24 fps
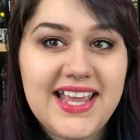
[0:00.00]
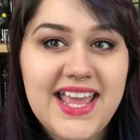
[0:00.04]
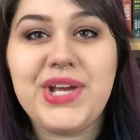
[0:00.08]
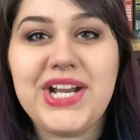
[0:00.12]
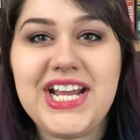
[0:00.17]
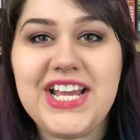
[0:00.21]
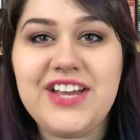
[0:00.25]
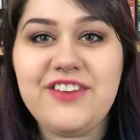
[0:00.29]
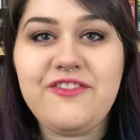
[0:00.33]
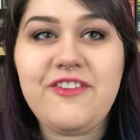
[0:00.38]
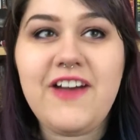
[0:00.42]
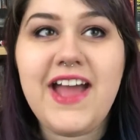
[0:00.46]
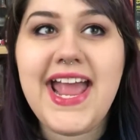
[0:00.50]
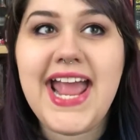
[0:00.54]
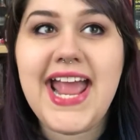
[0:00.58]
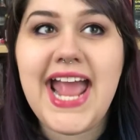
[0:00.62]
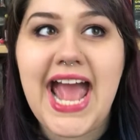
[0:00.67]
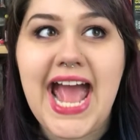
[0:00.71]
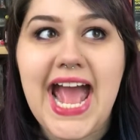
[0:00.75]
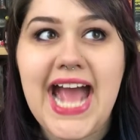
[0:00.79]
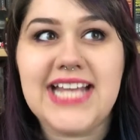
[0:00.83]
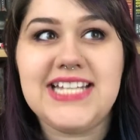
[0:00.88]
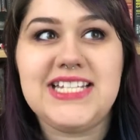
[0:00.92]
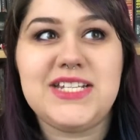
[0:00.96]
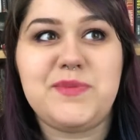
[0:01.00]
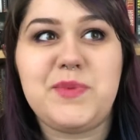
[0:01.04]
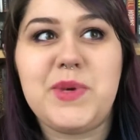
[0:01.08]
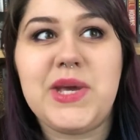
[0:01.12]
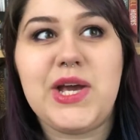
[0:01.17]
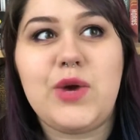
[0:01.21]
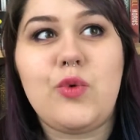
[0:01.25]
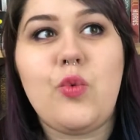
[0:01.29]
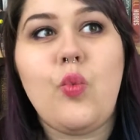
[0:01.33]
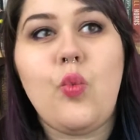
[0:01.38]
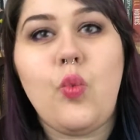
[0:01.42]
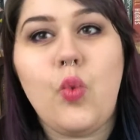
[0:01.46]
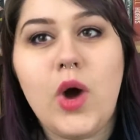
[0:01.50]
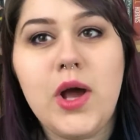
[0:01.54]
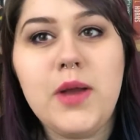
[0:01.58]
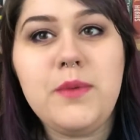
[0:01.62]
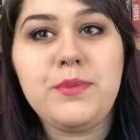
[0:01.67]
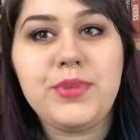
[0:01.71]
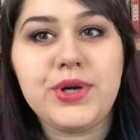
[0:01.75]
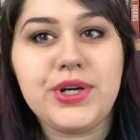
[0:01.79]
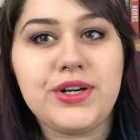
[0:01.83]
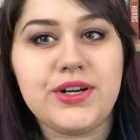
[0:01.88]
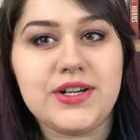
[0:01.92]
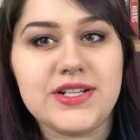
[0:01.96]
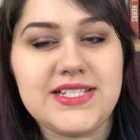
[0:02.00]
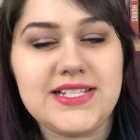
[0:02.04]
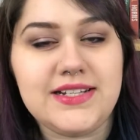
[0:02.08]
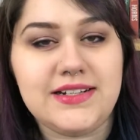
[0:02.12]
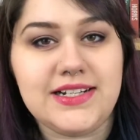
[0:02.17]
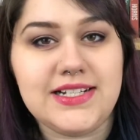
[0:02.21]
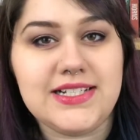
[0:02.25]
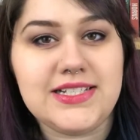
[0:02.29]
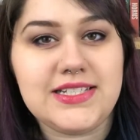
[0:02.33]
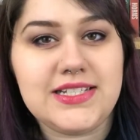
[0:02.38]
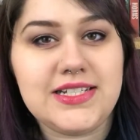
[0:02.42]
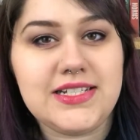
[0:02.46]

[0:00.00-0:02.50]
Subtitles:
But if I had to pick one book or series